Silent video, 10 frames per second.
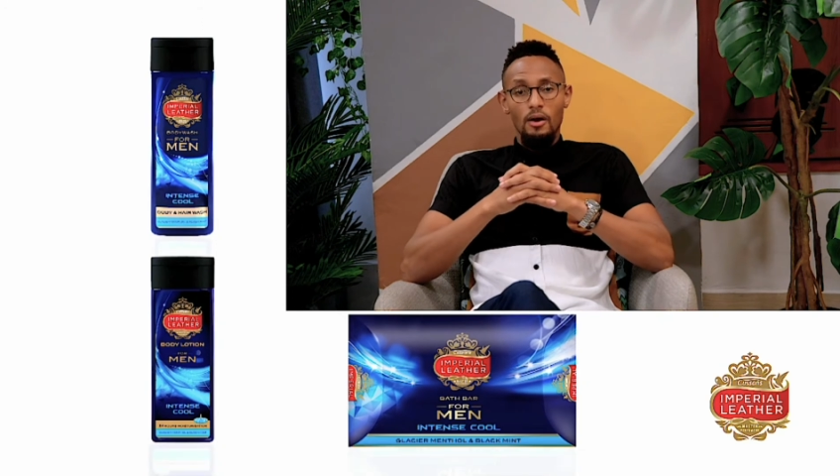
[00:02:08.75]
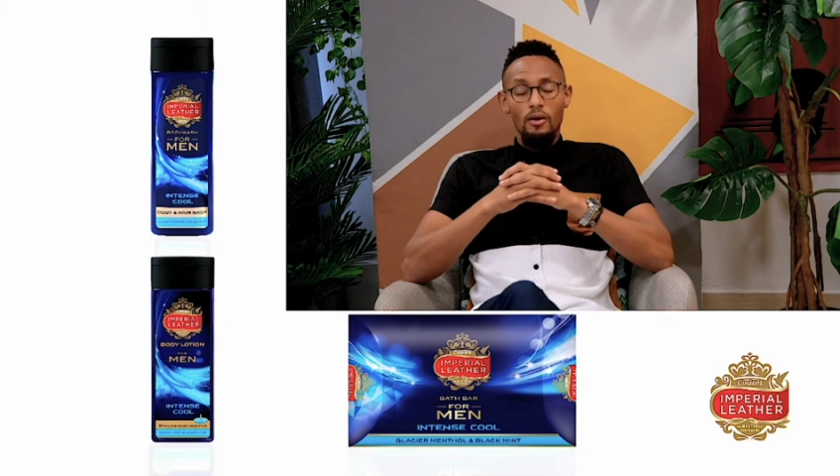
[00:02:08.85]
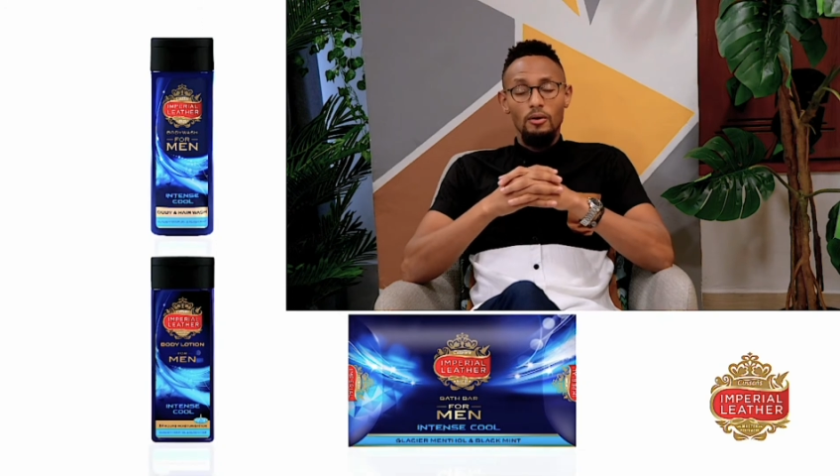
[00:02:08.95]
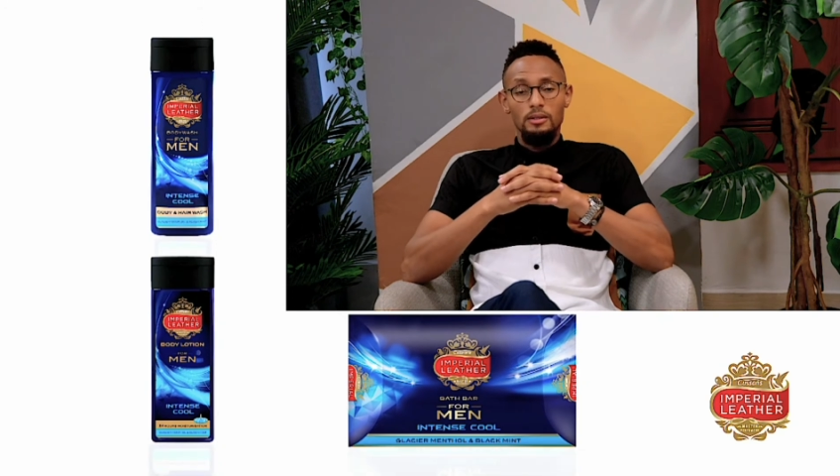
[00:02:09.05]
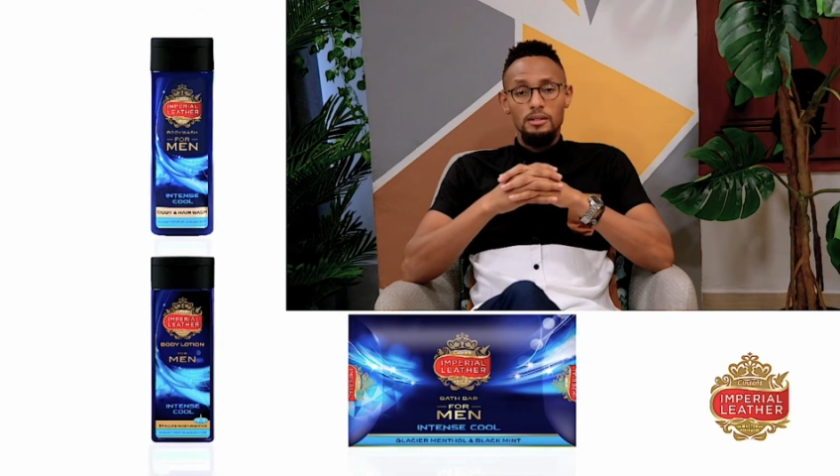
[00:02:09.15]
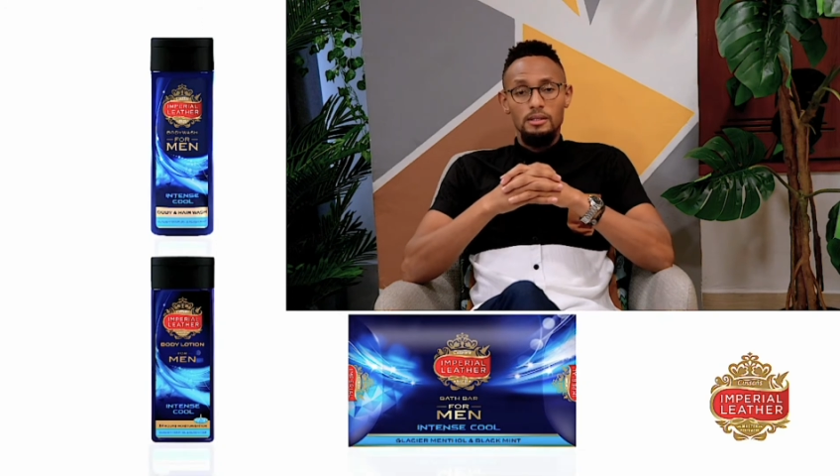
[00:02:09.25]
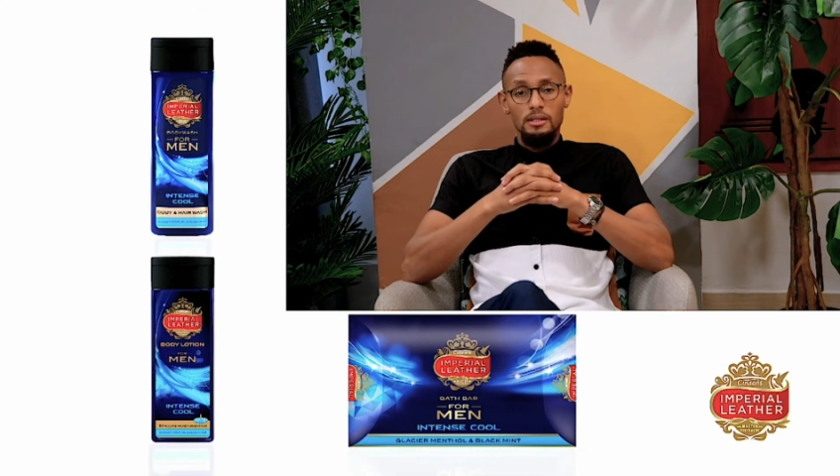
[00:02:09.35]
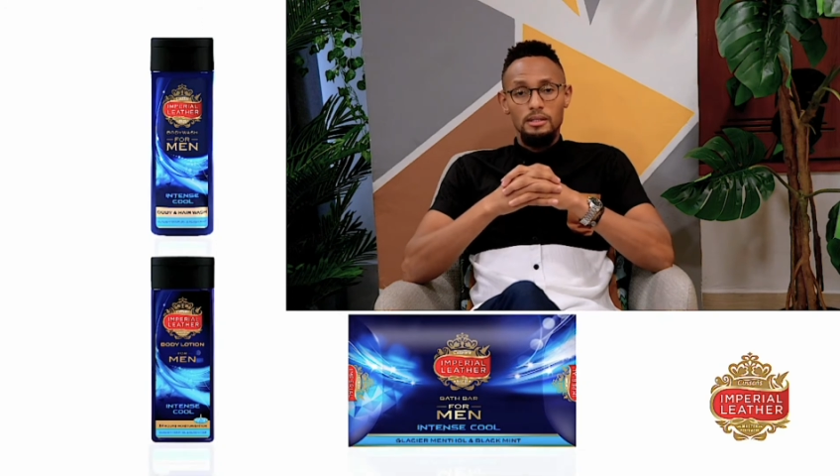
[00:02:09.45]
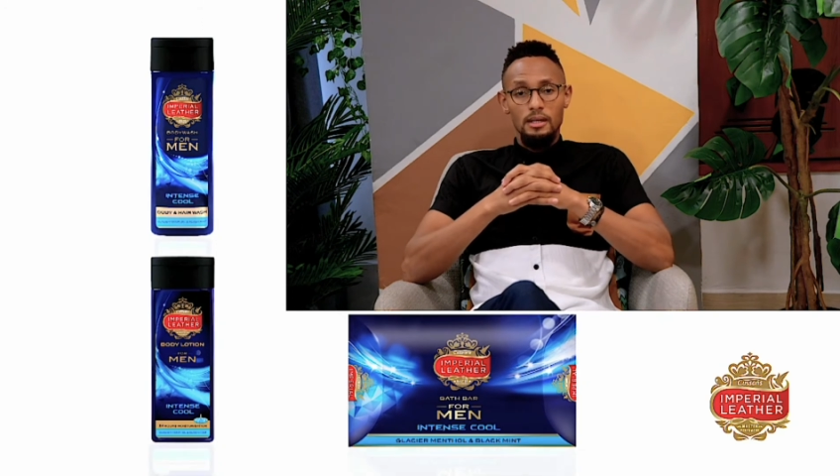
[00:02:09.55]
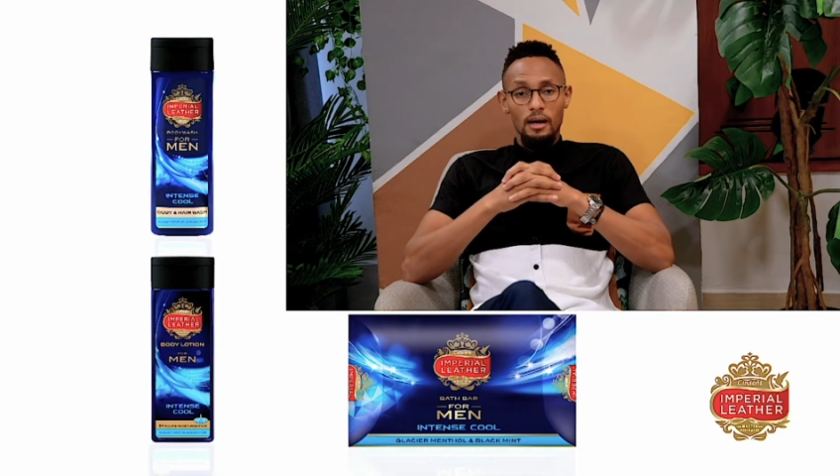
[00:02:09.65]
all these
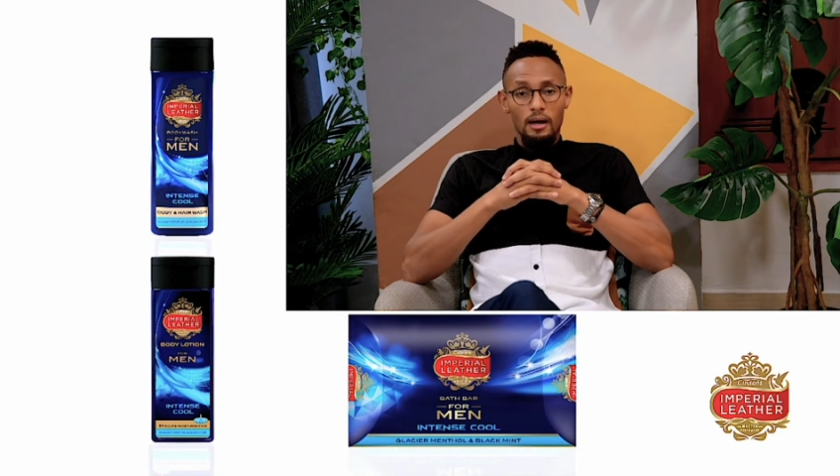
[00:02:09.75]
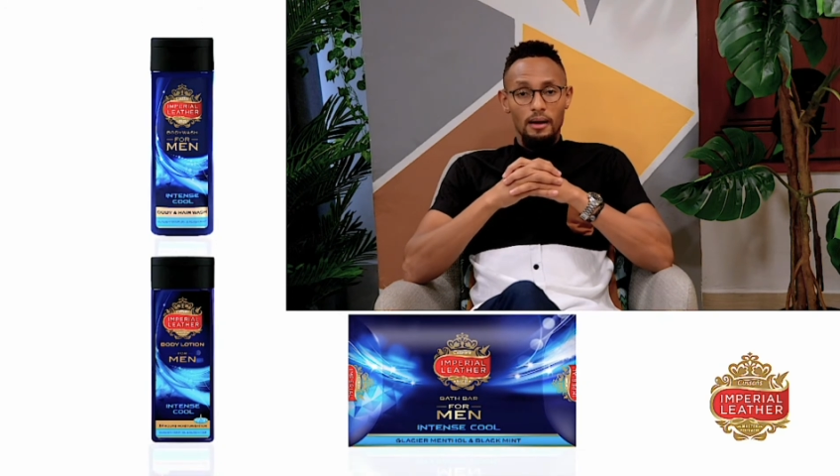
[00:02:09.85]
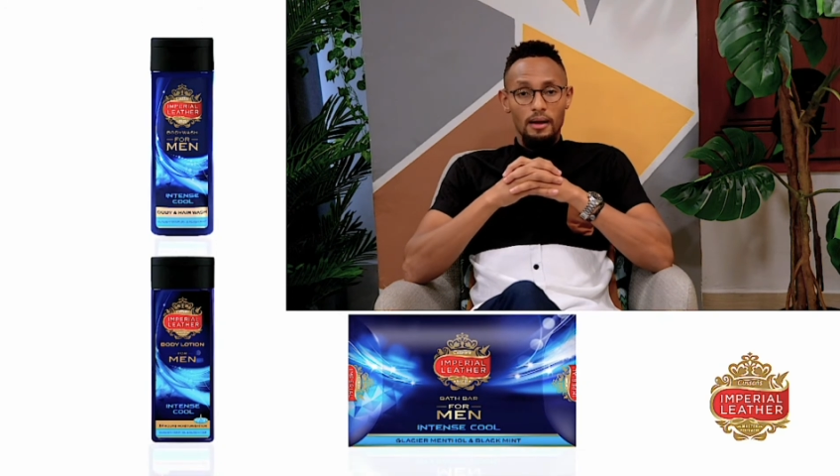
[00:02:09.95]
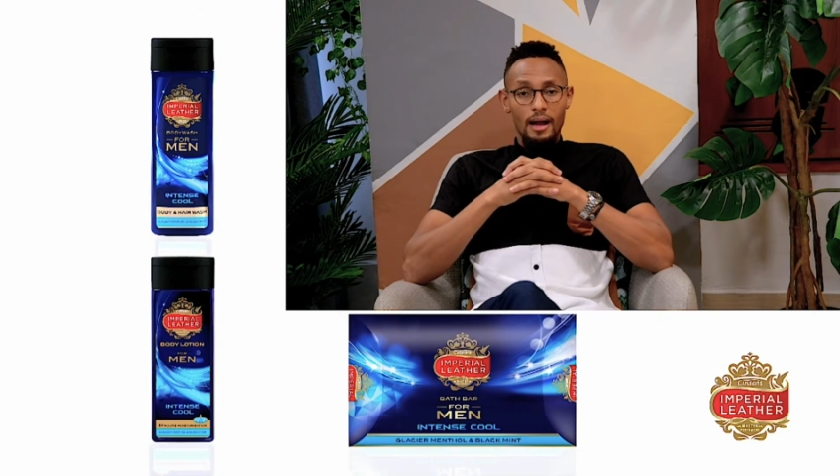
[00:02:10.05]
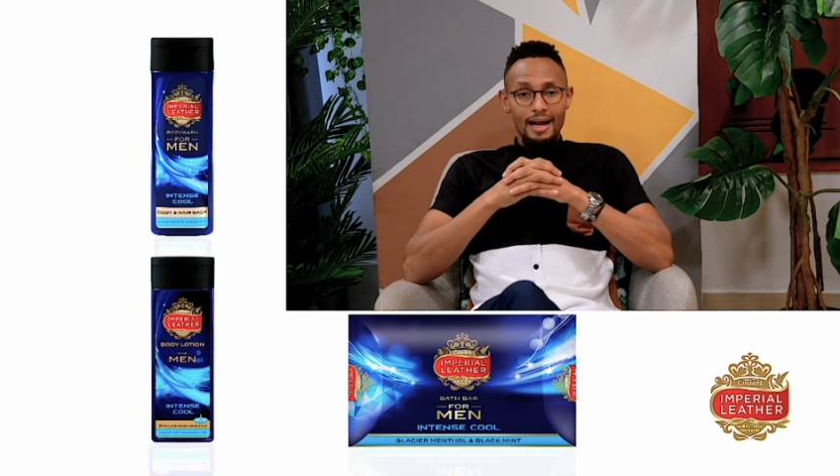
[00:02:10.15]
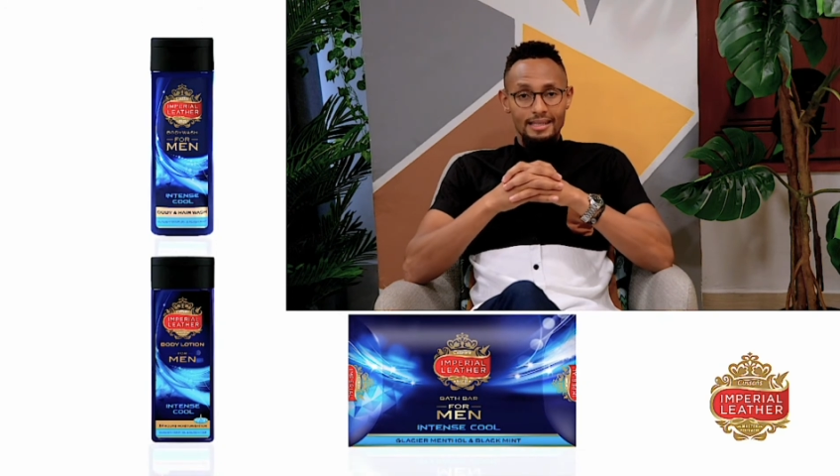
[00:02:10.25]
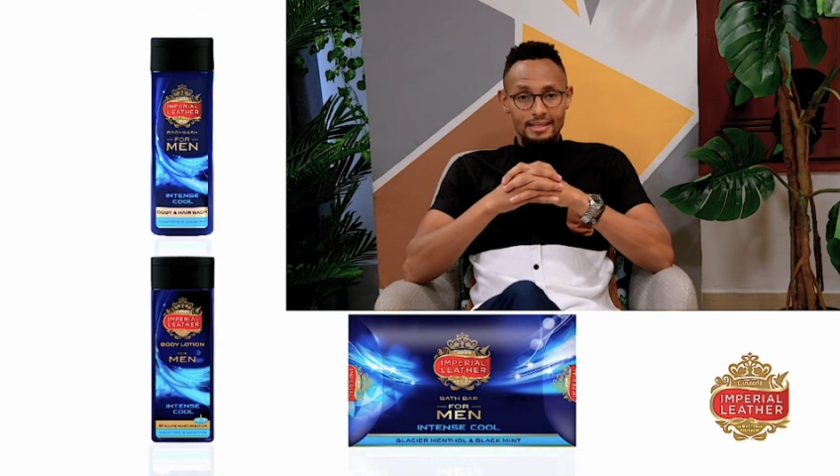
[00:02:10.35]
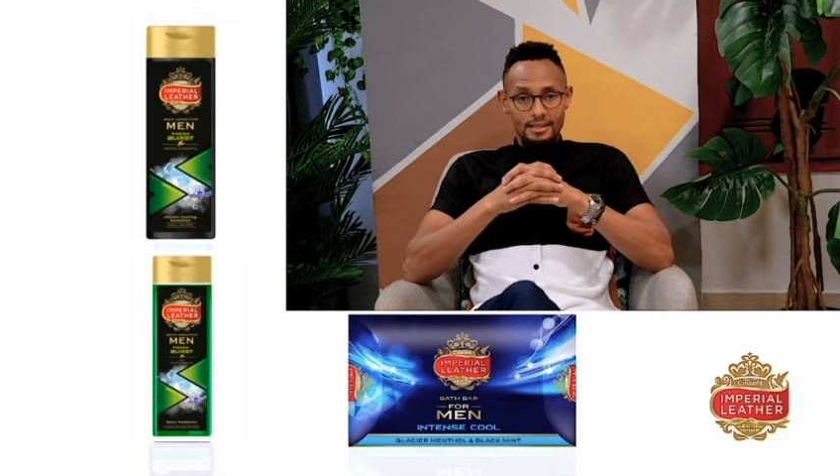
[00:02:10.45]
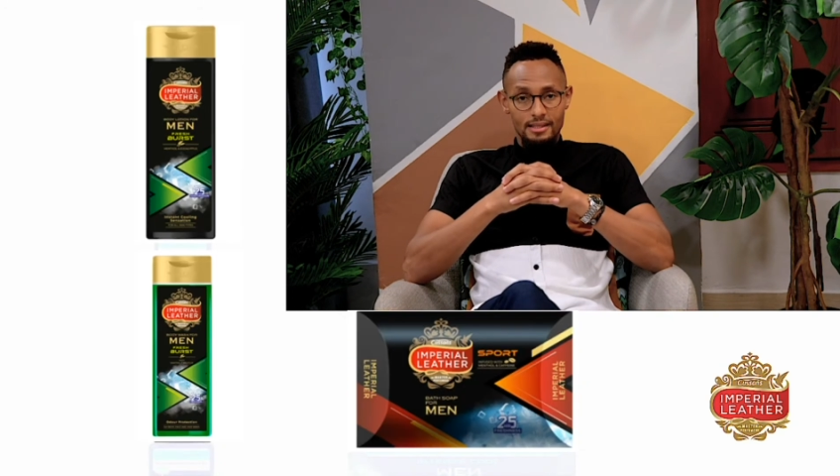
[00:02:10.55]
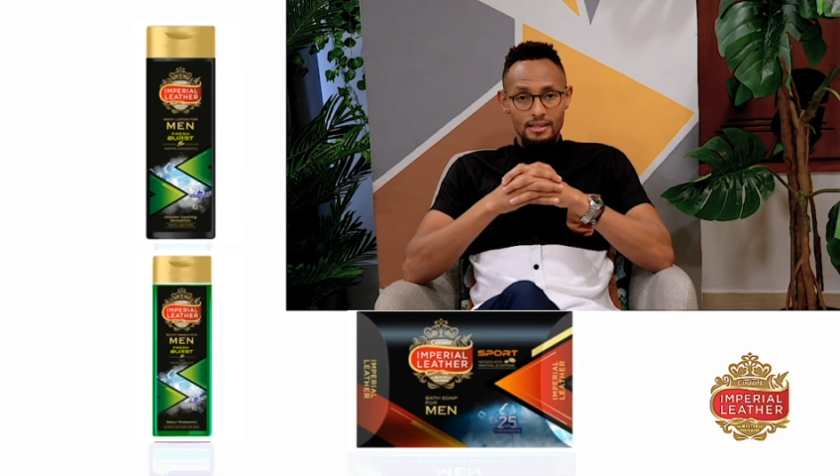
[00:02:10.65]
things are
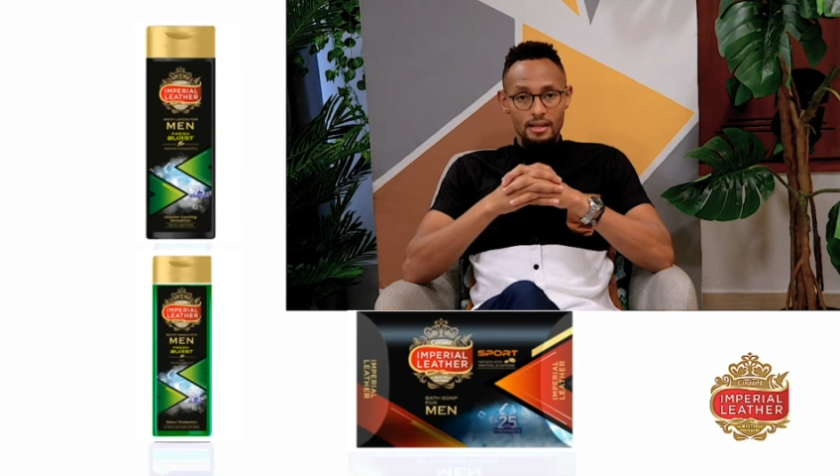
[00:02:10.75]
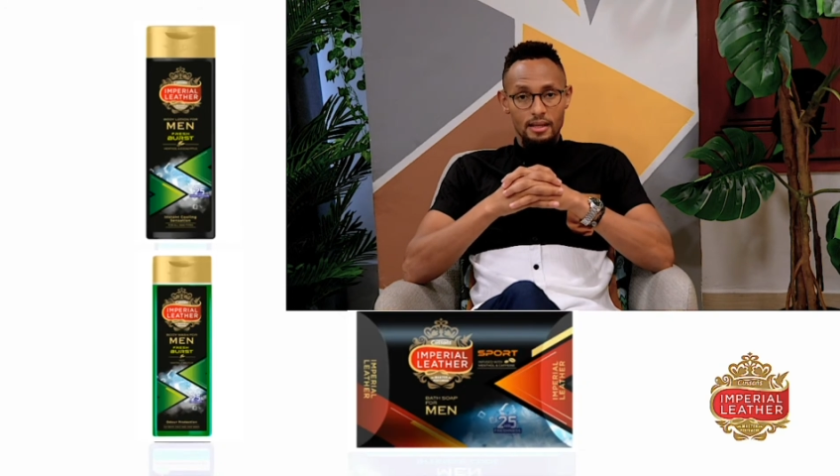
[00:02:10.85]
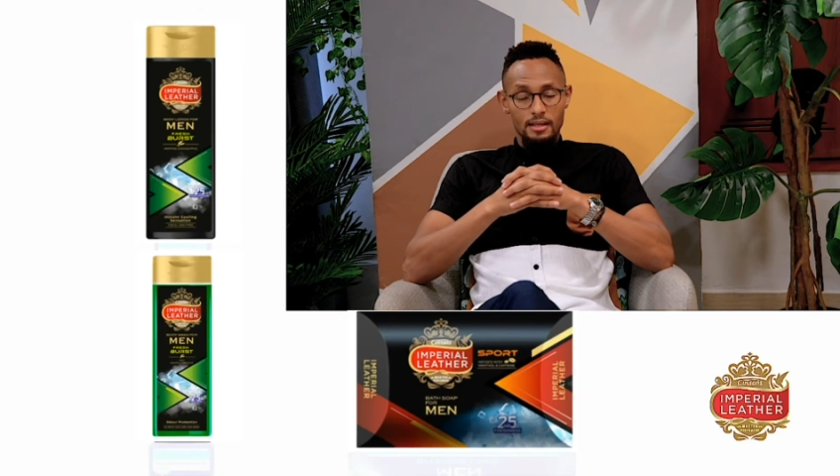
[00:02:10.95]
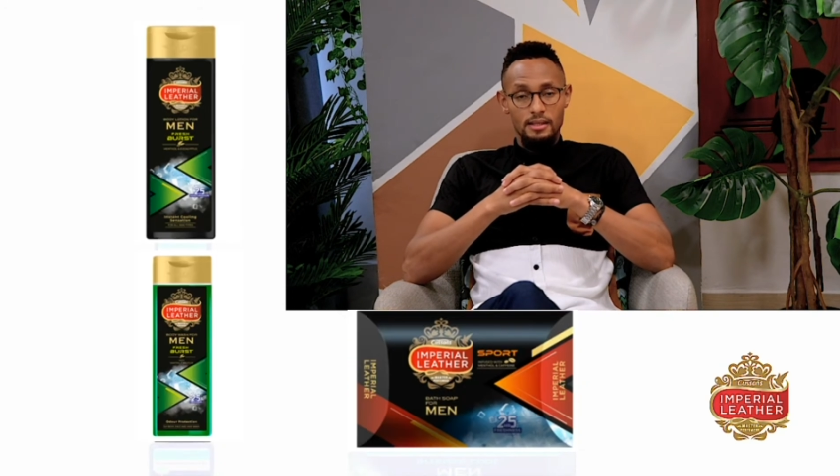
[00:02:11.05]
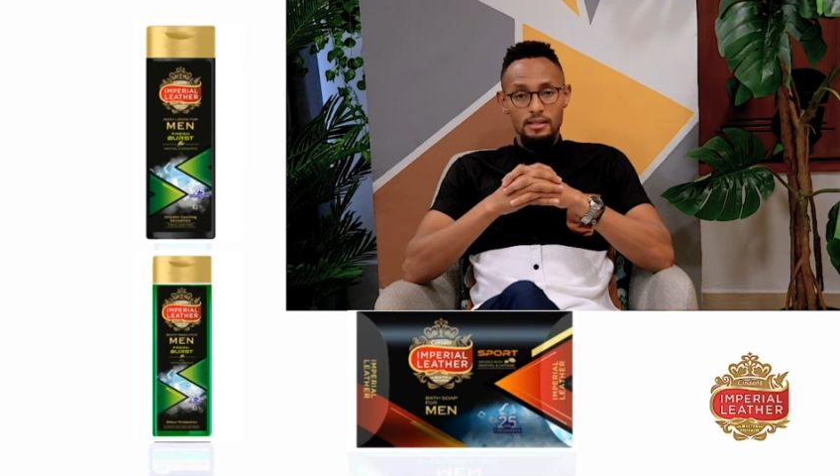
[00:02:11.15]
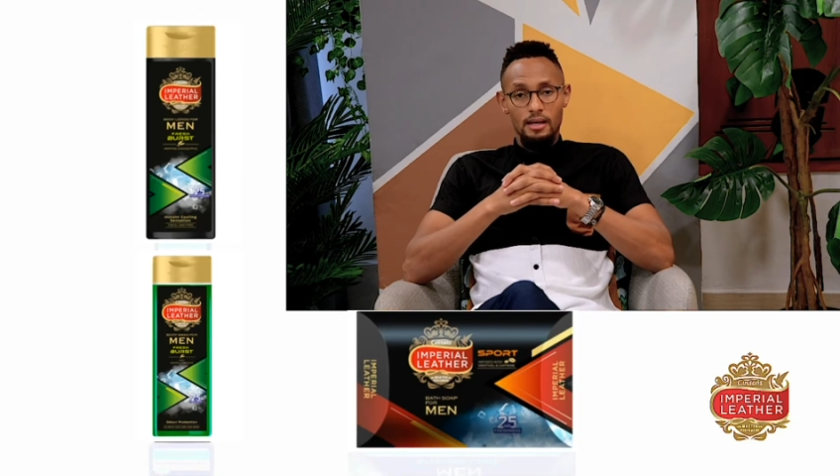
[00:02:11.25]
assets that